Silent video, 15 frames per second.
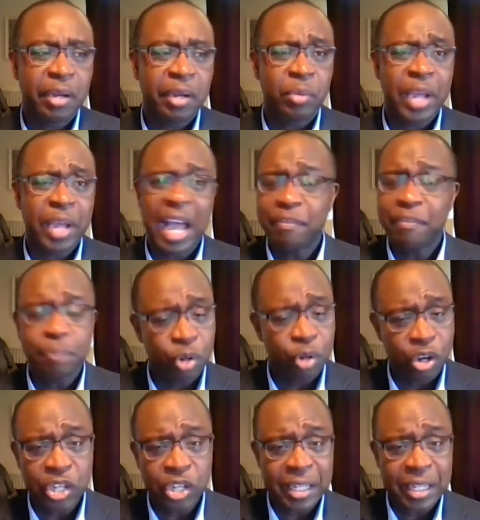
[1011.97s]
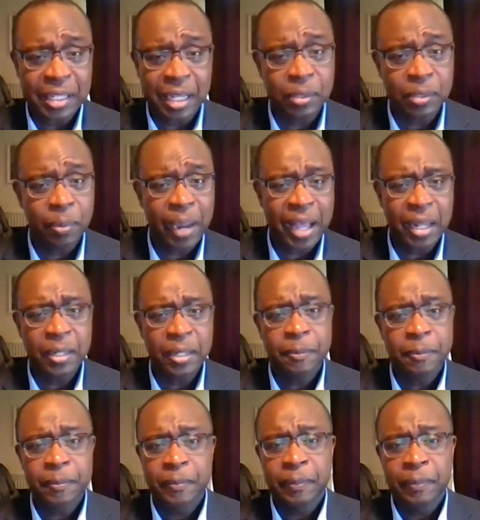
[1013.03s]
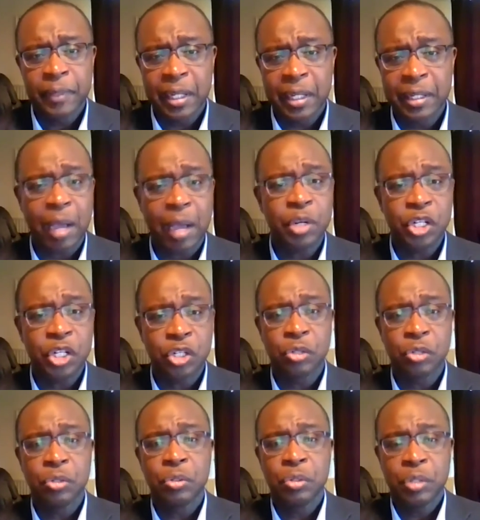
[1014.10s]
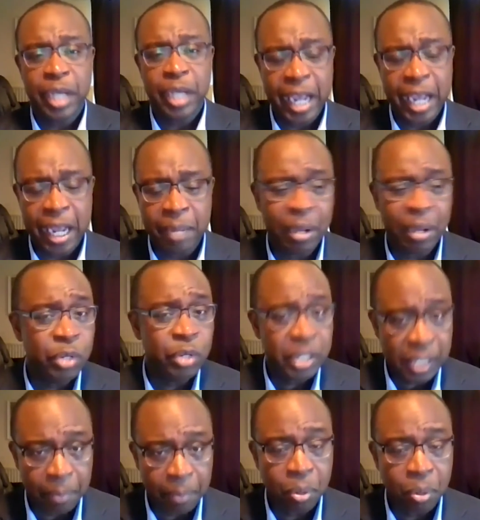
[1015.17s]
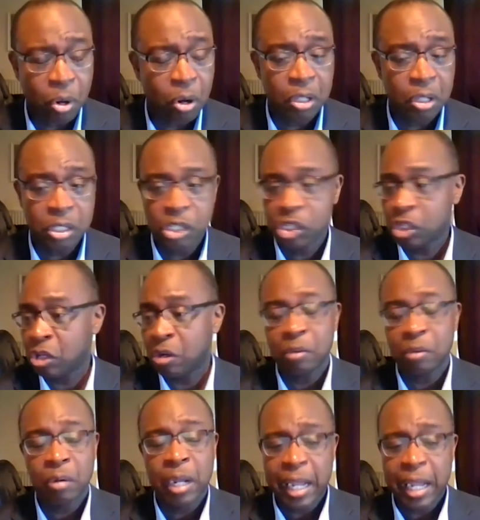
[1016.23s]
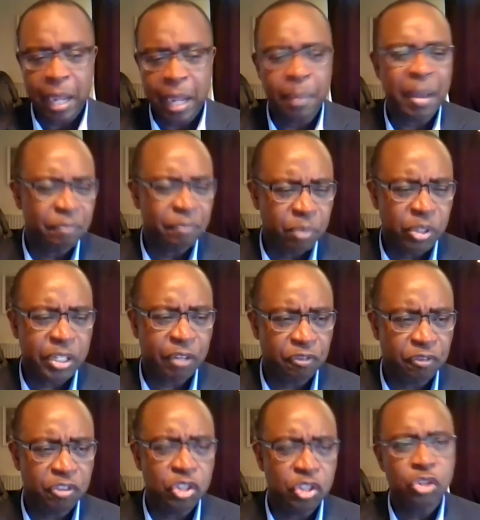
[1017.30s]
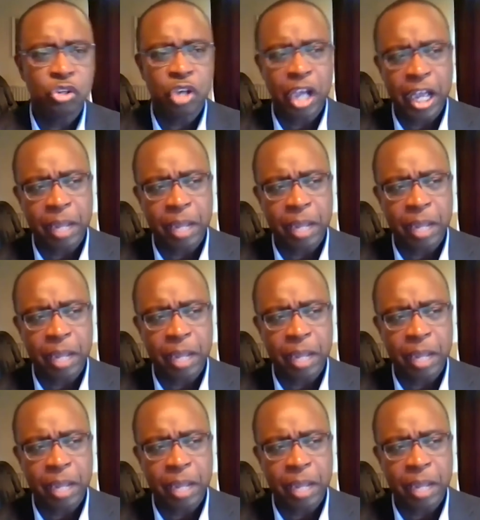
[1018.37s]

We have projects as well that we do and we support. So I've put a few